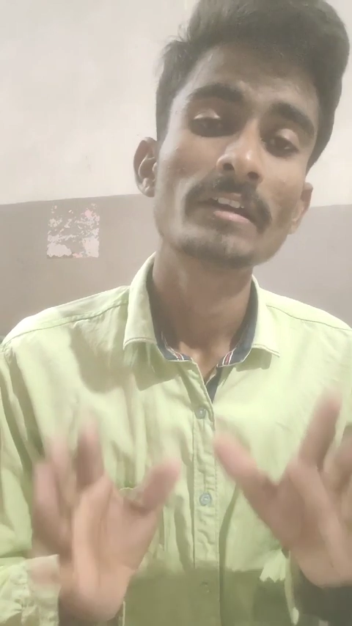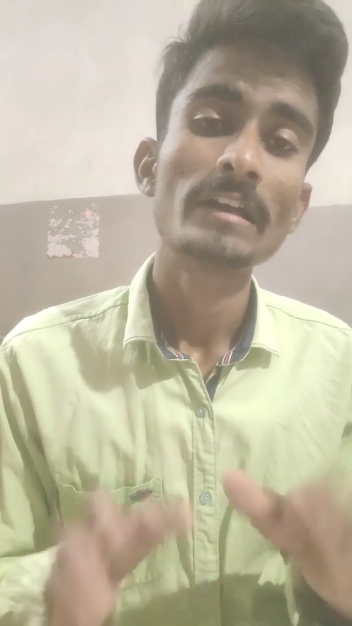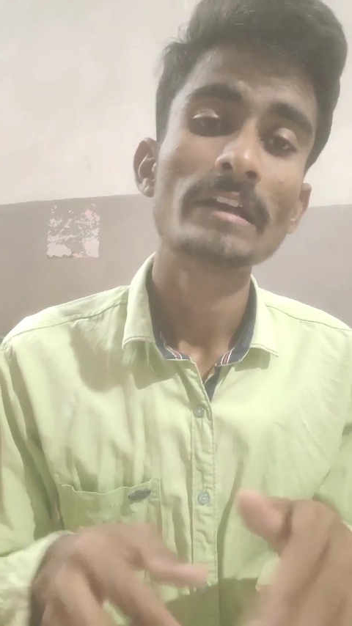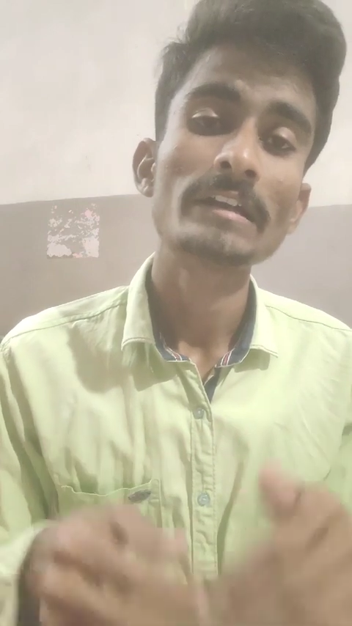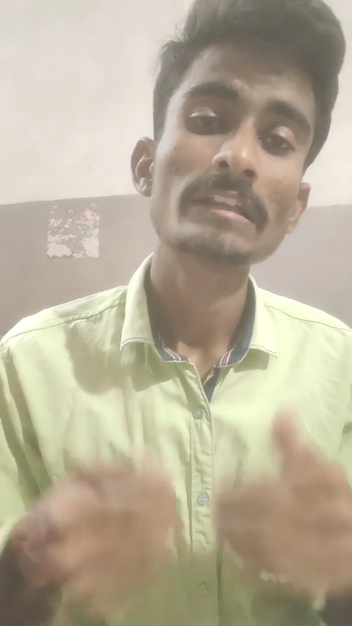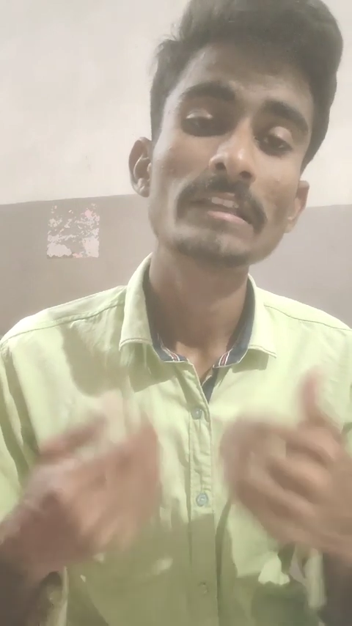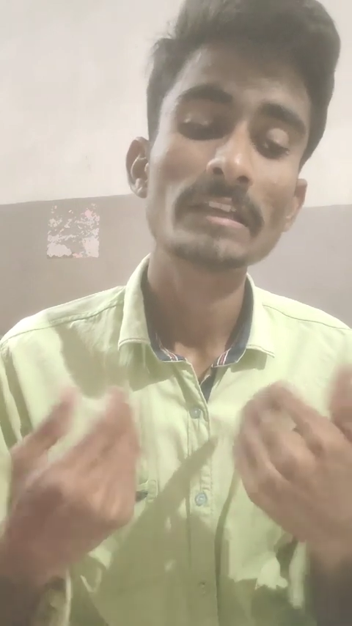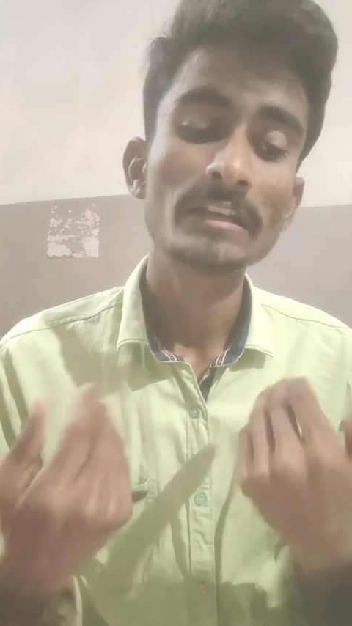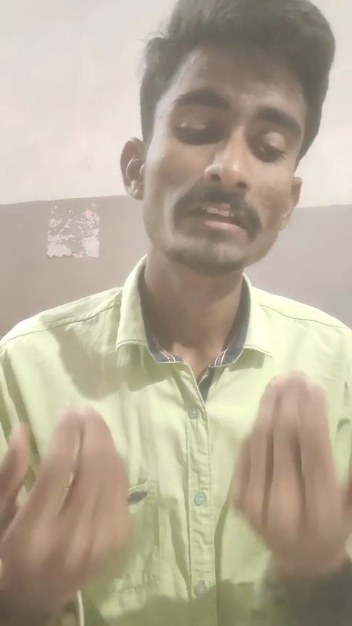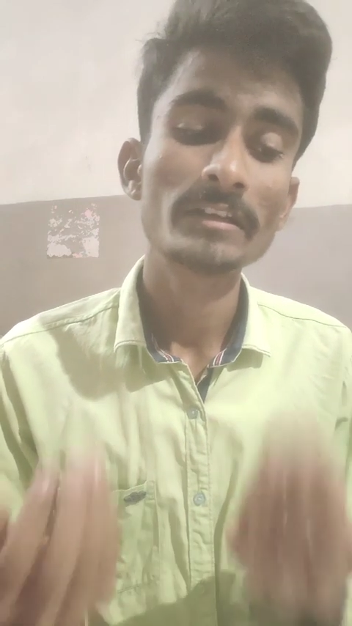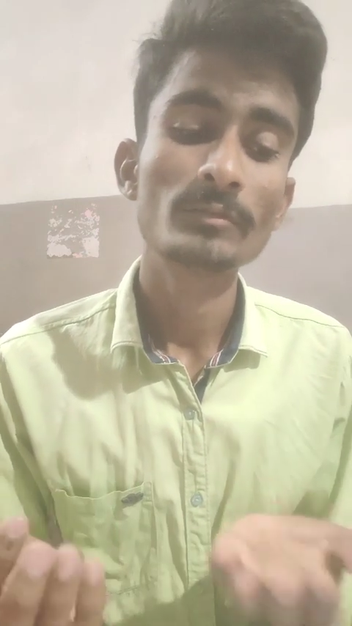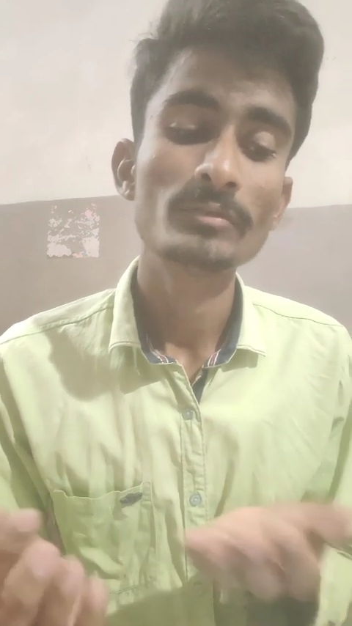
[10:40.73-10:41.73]
and
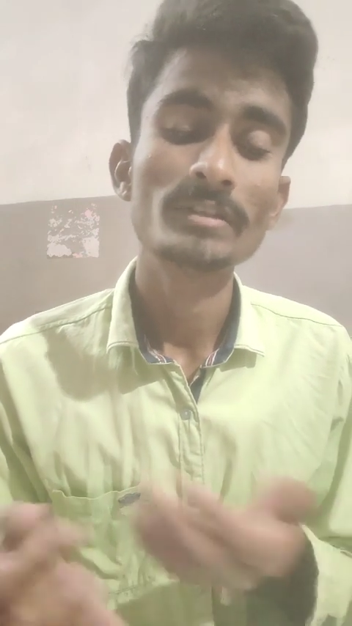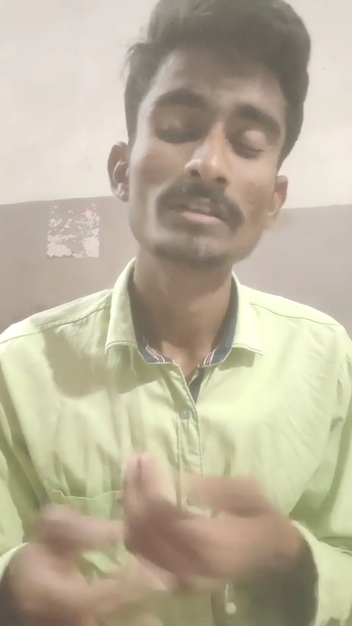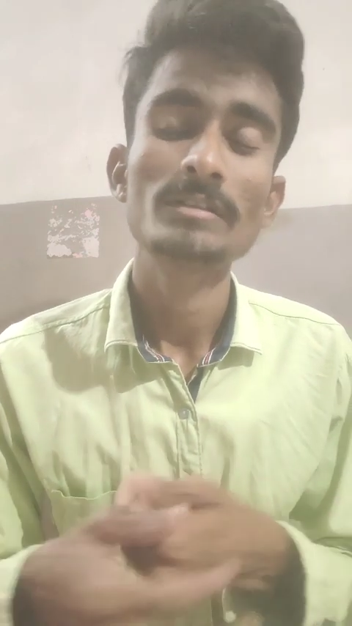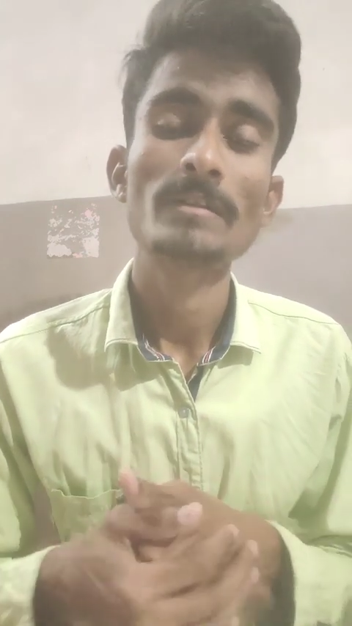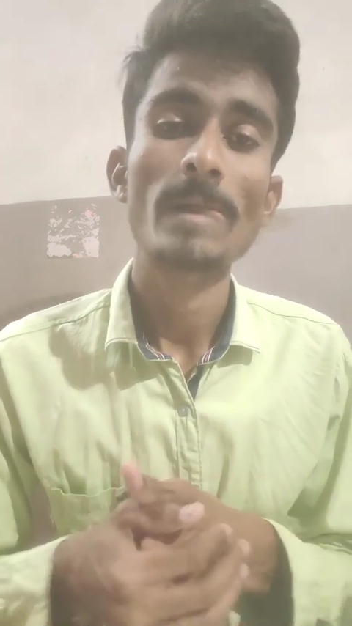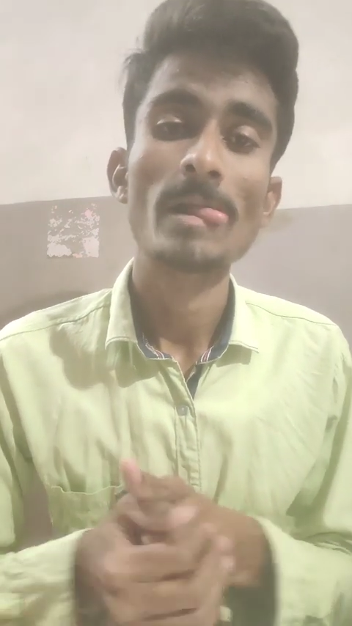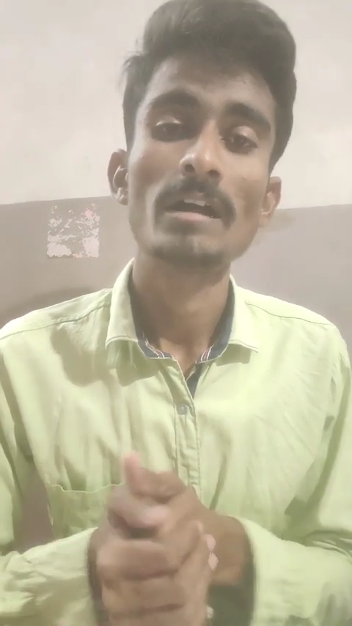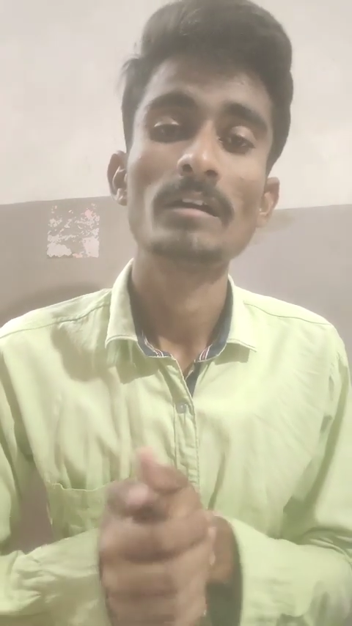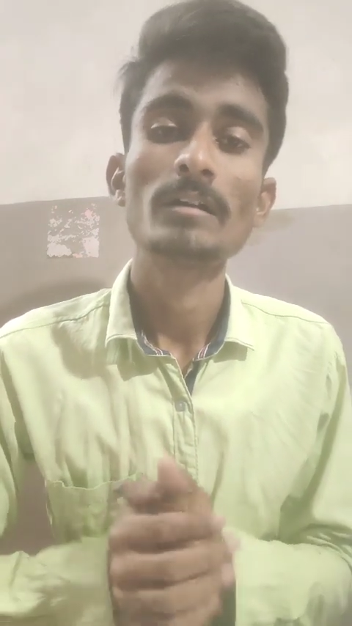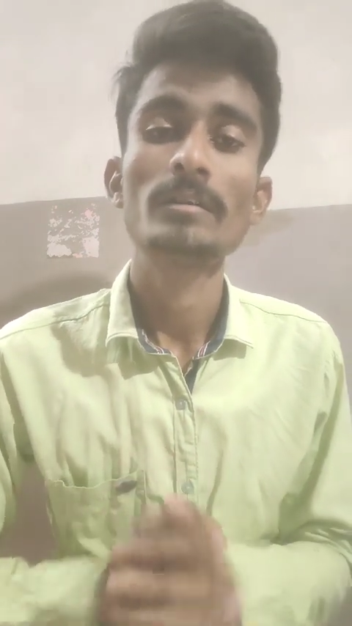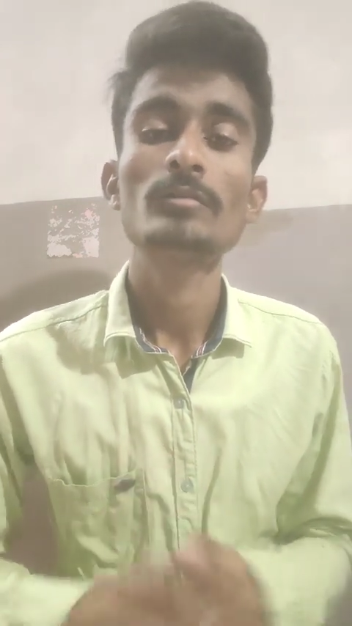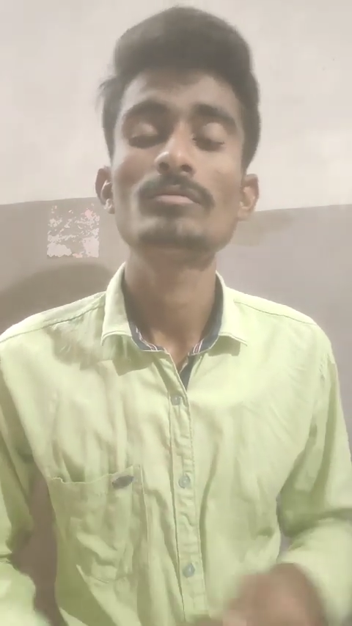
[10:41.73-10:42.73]
then
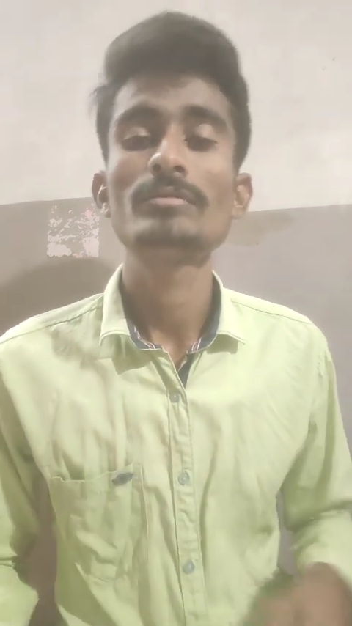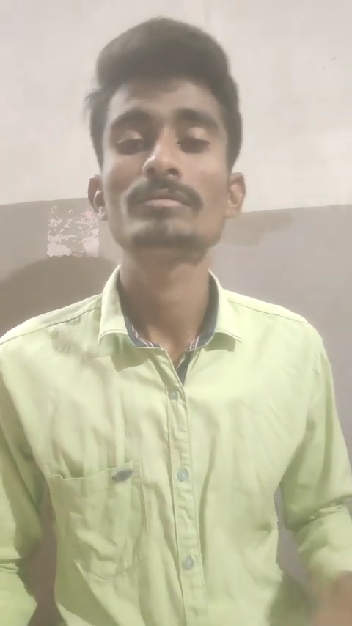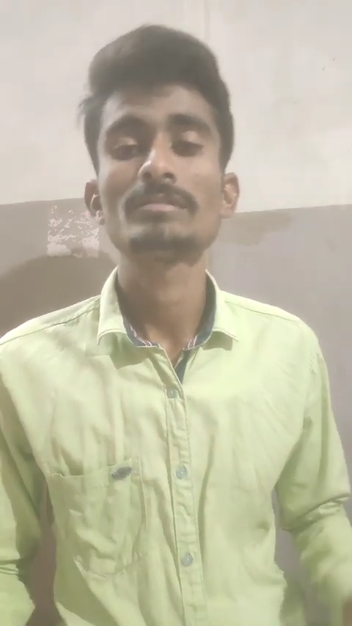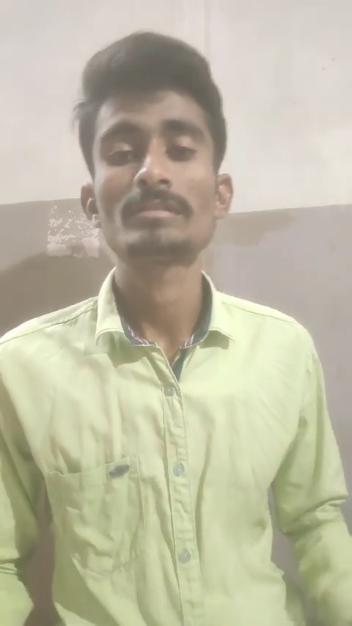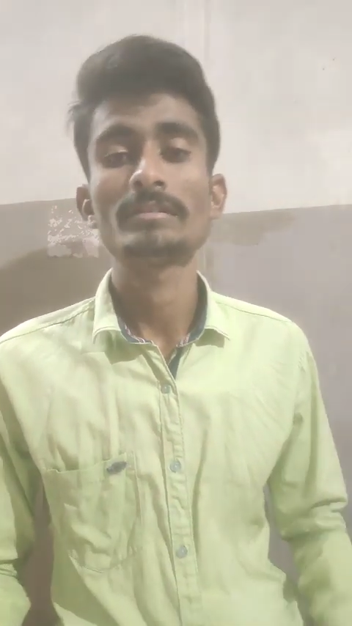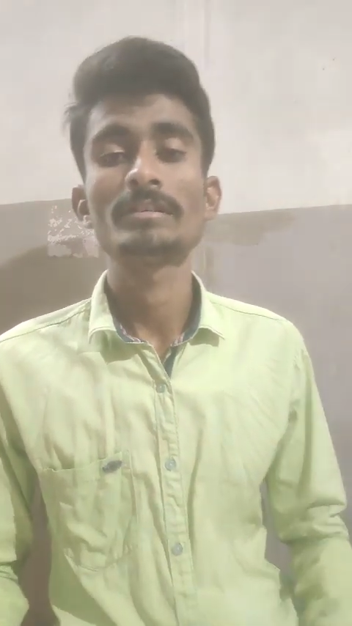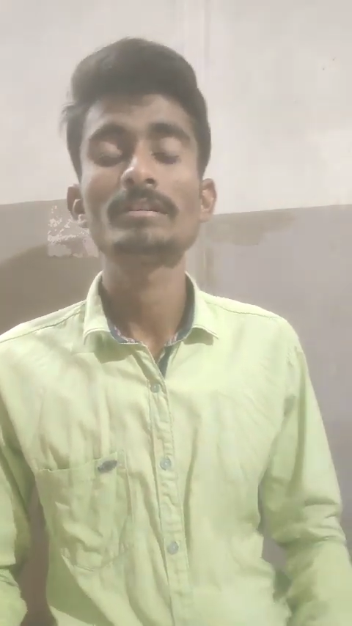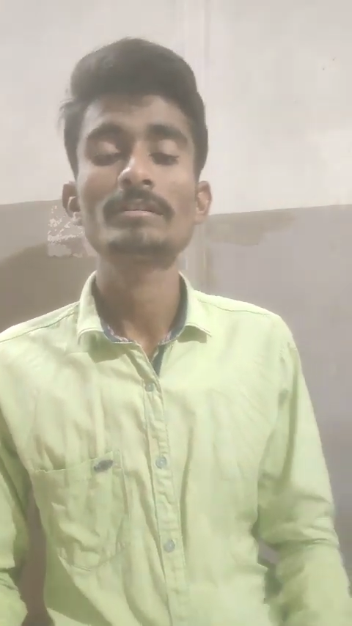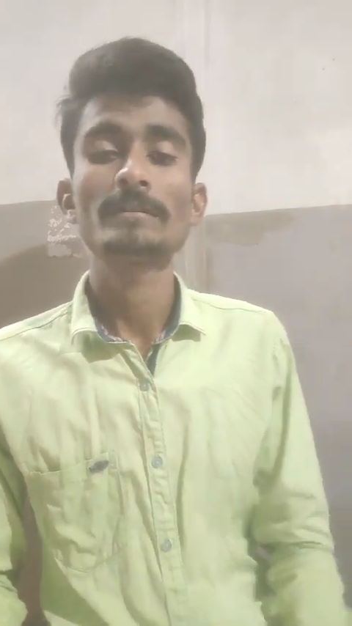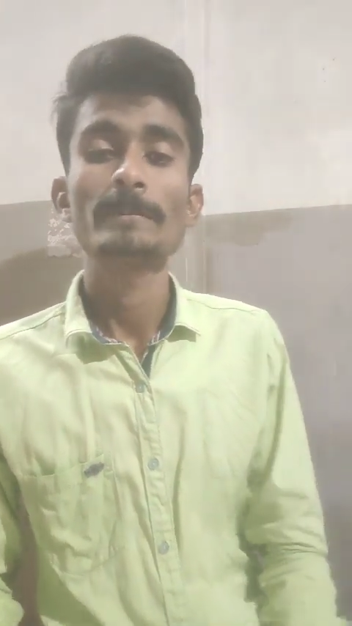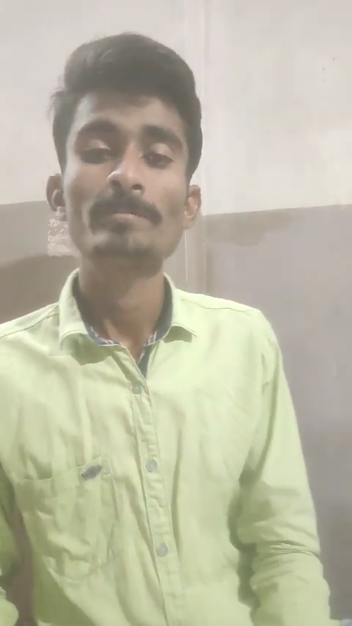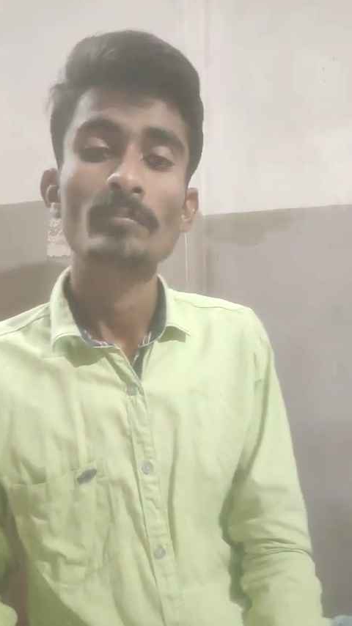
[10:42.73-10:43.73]
gives it
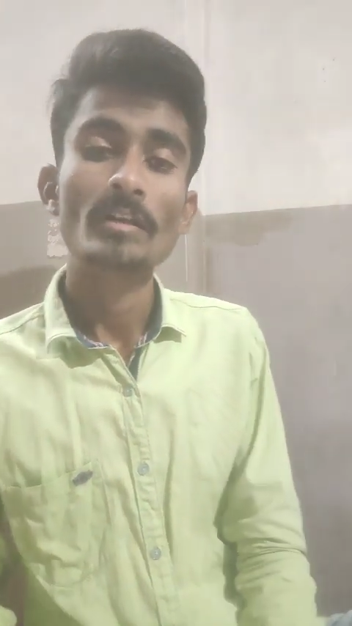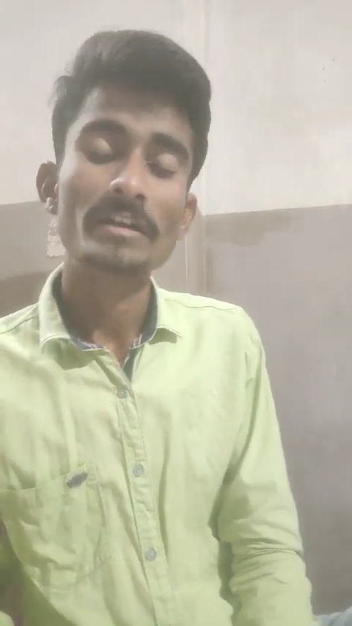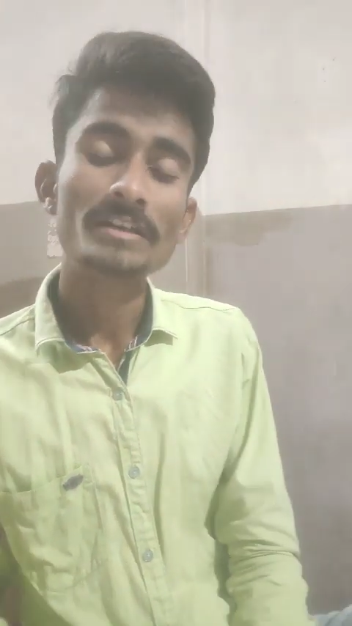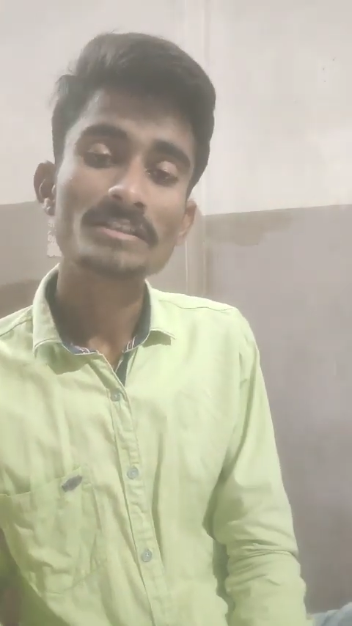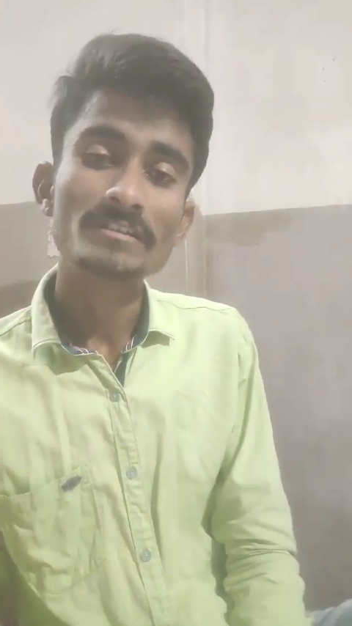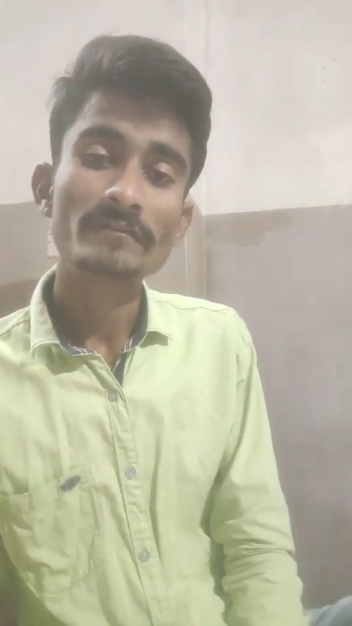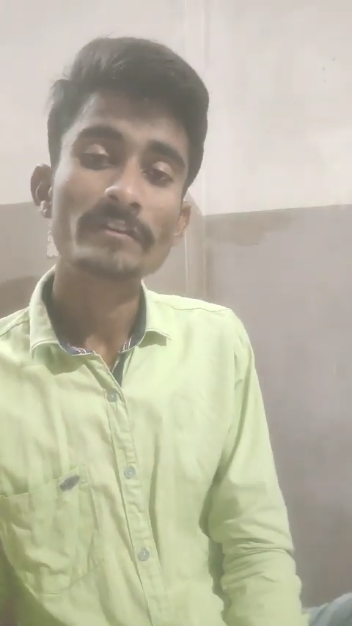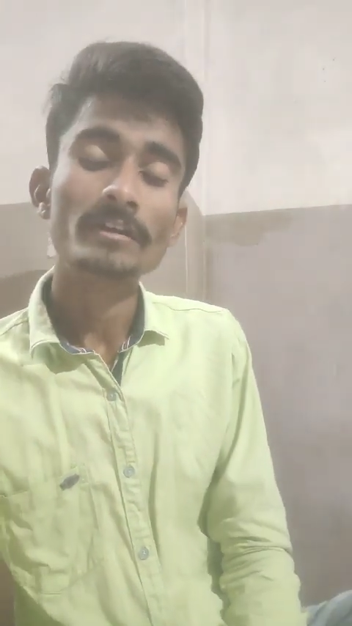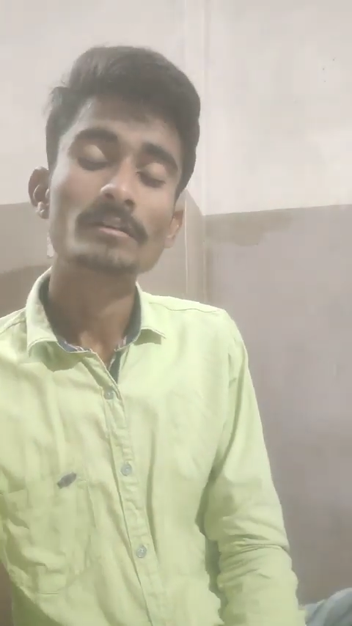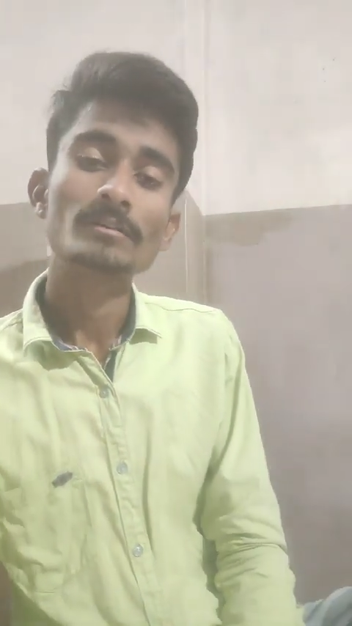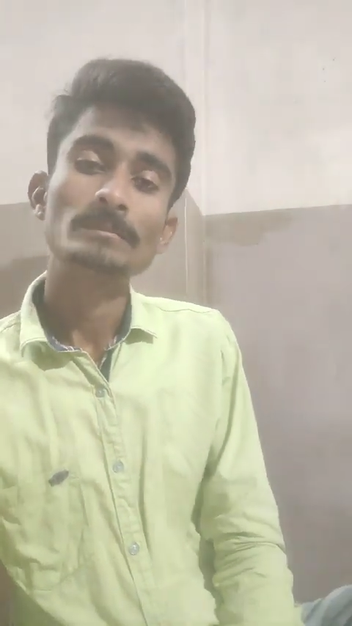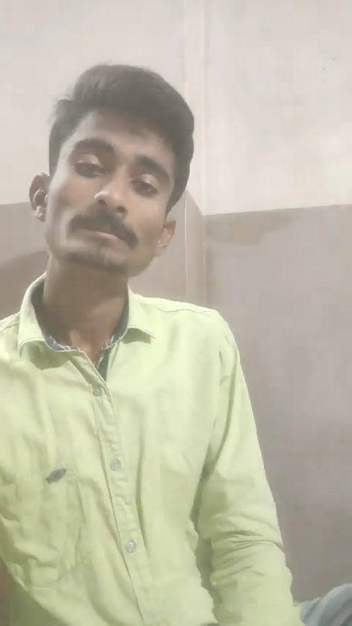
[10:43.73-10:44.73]
its effect.